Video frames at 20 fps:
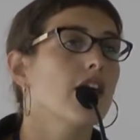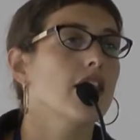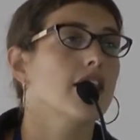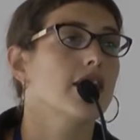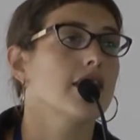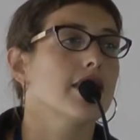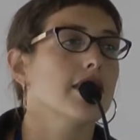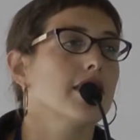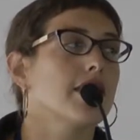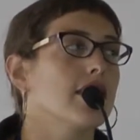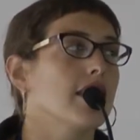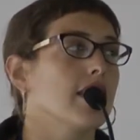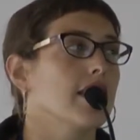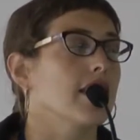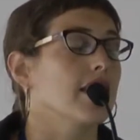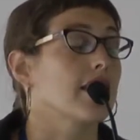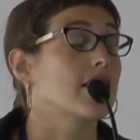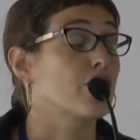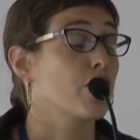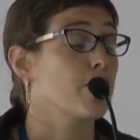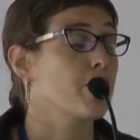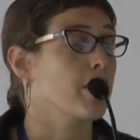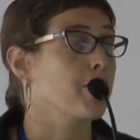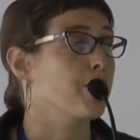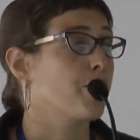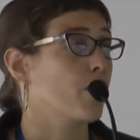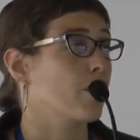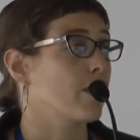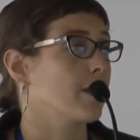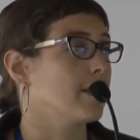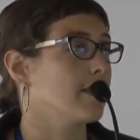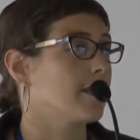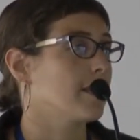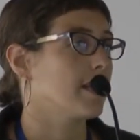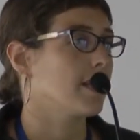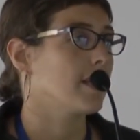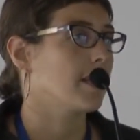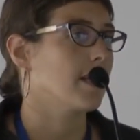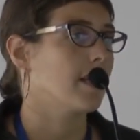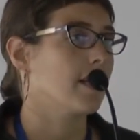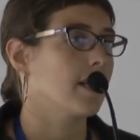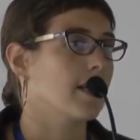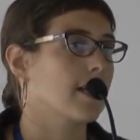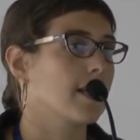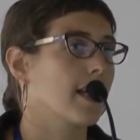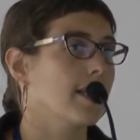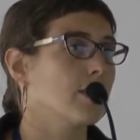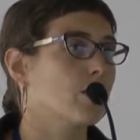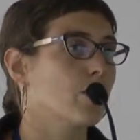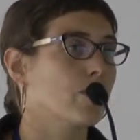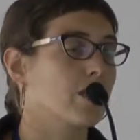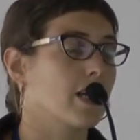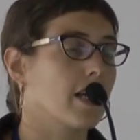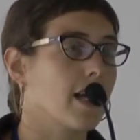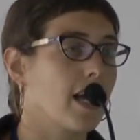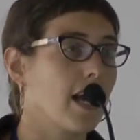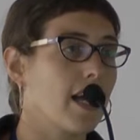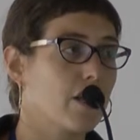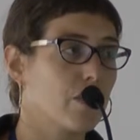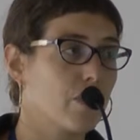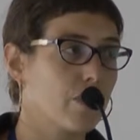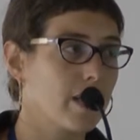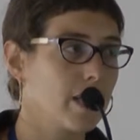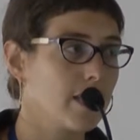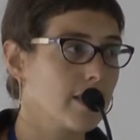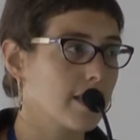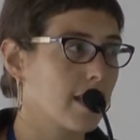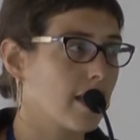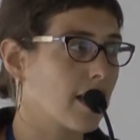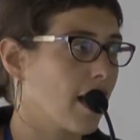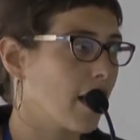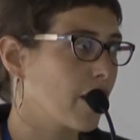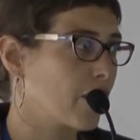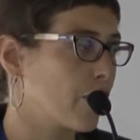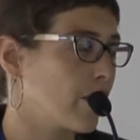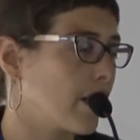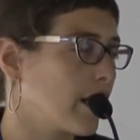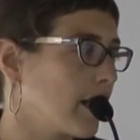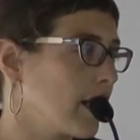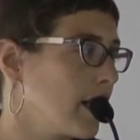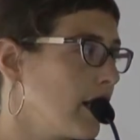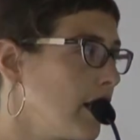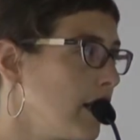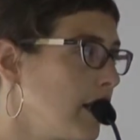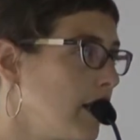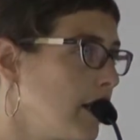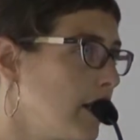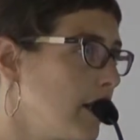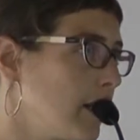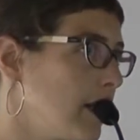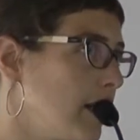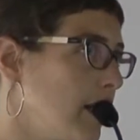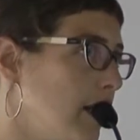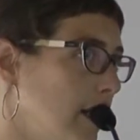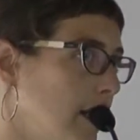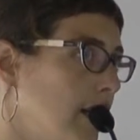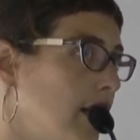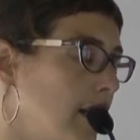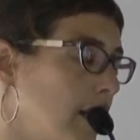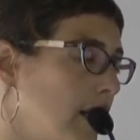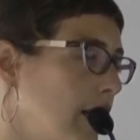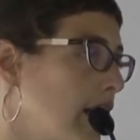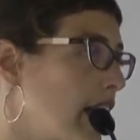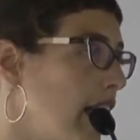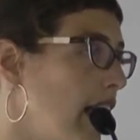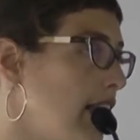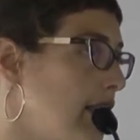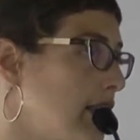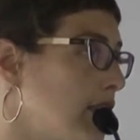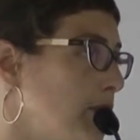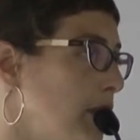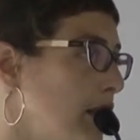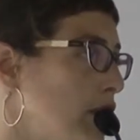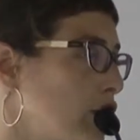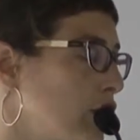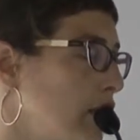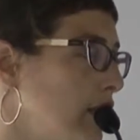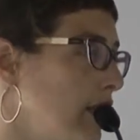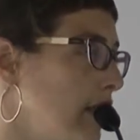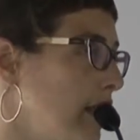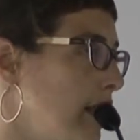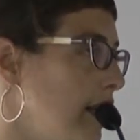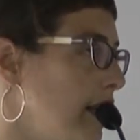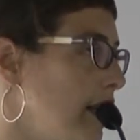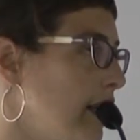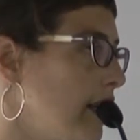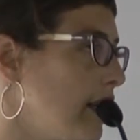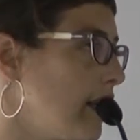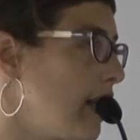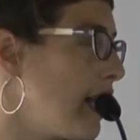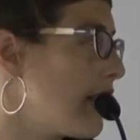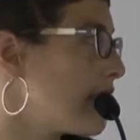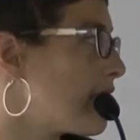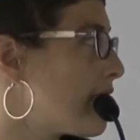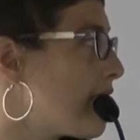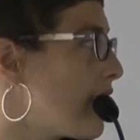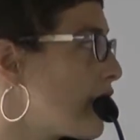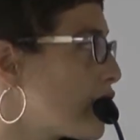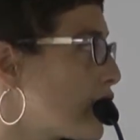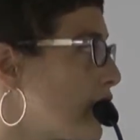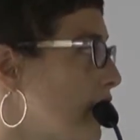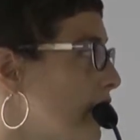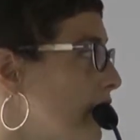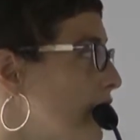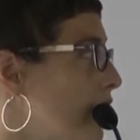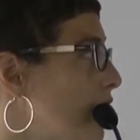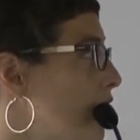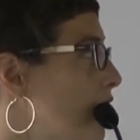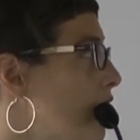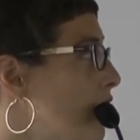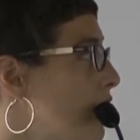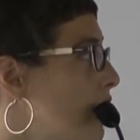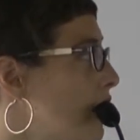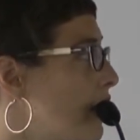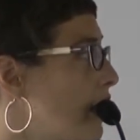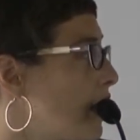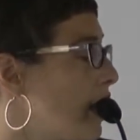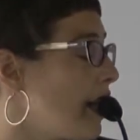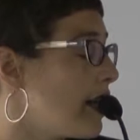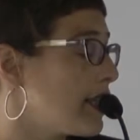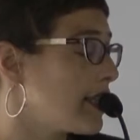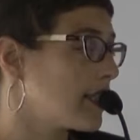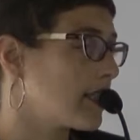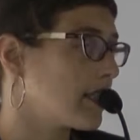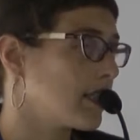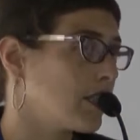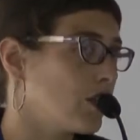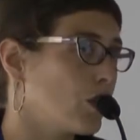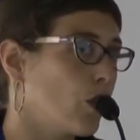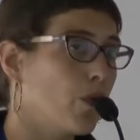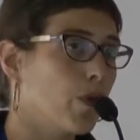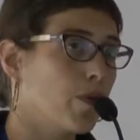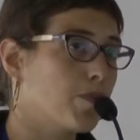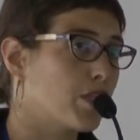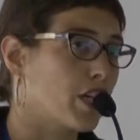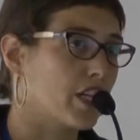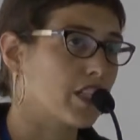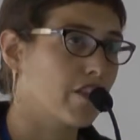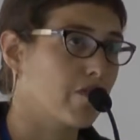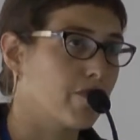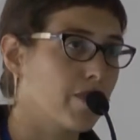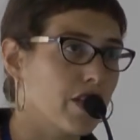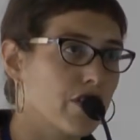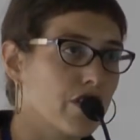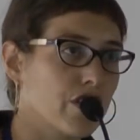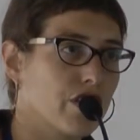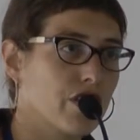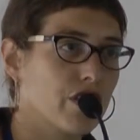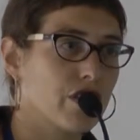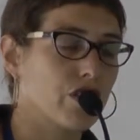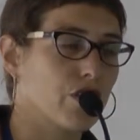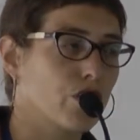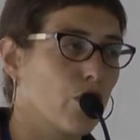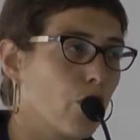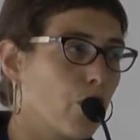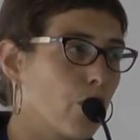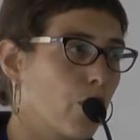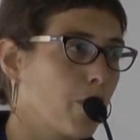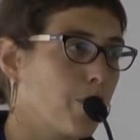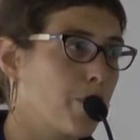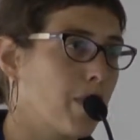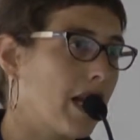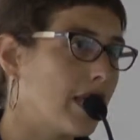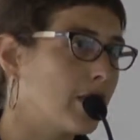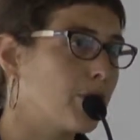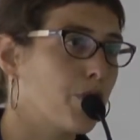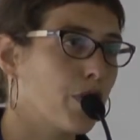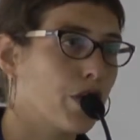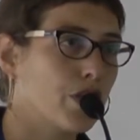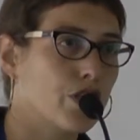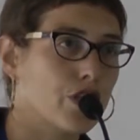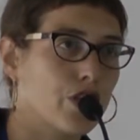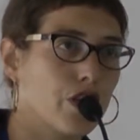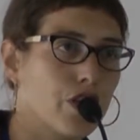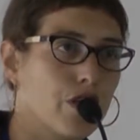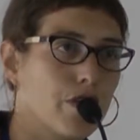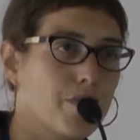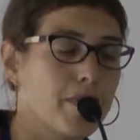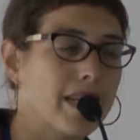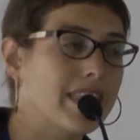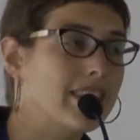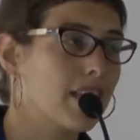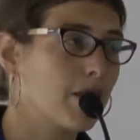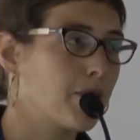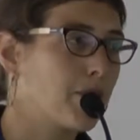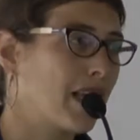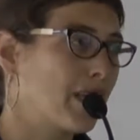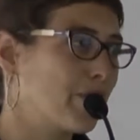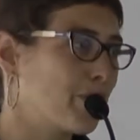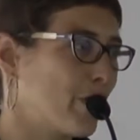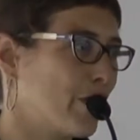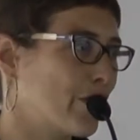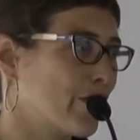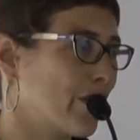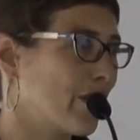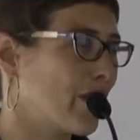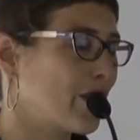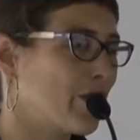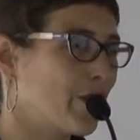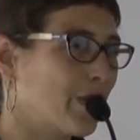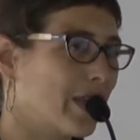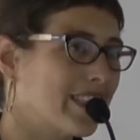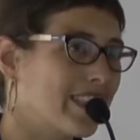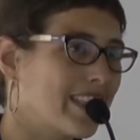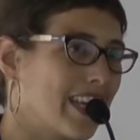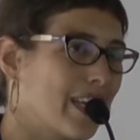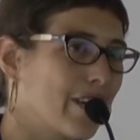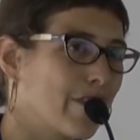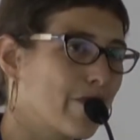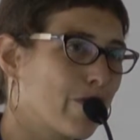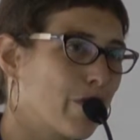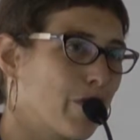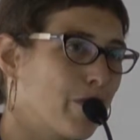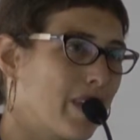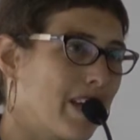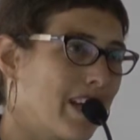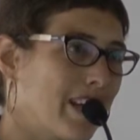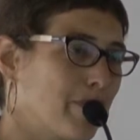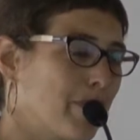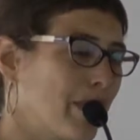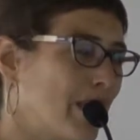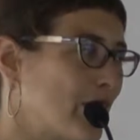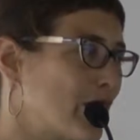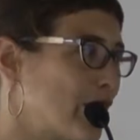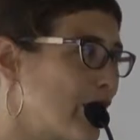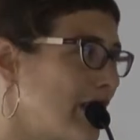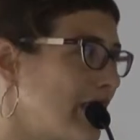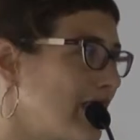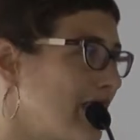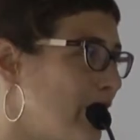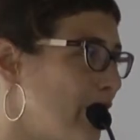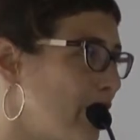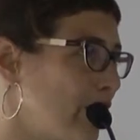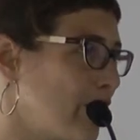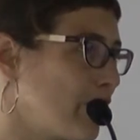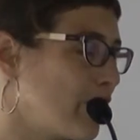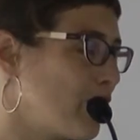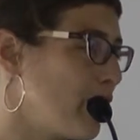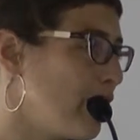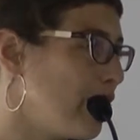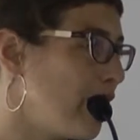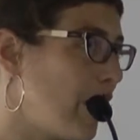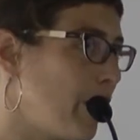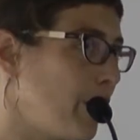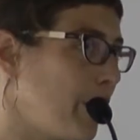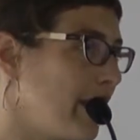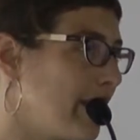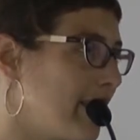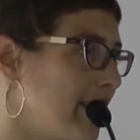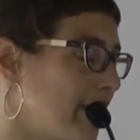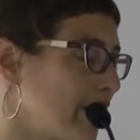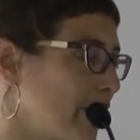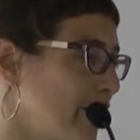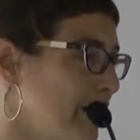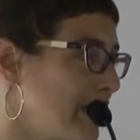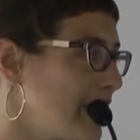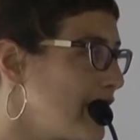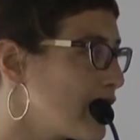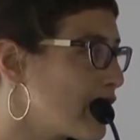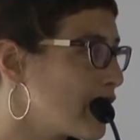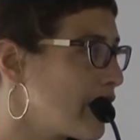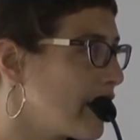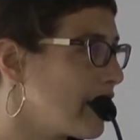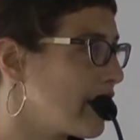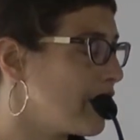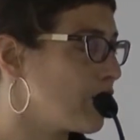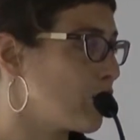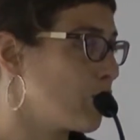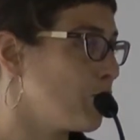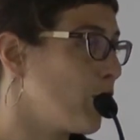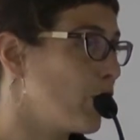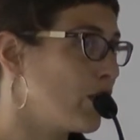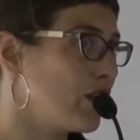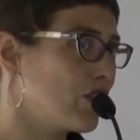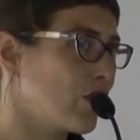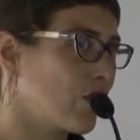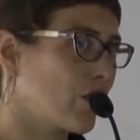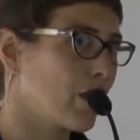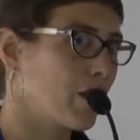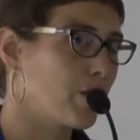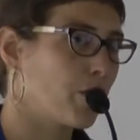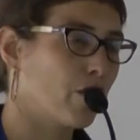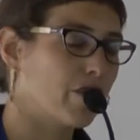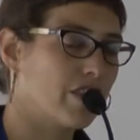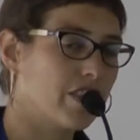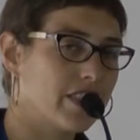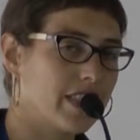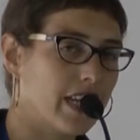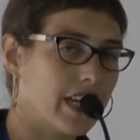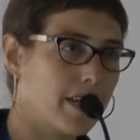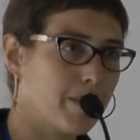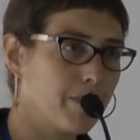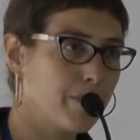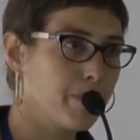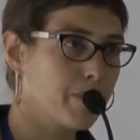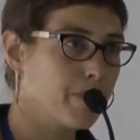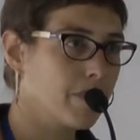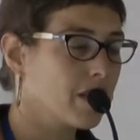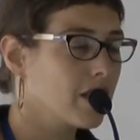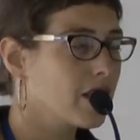This is extremely important in the case of psychiatry. Psychiatry, again, as mentioned in the last session, has no objective measure. There's no blood pressure, mental blood pressure that you can take from a patient in order to evaluate their condition and to monitor them over time.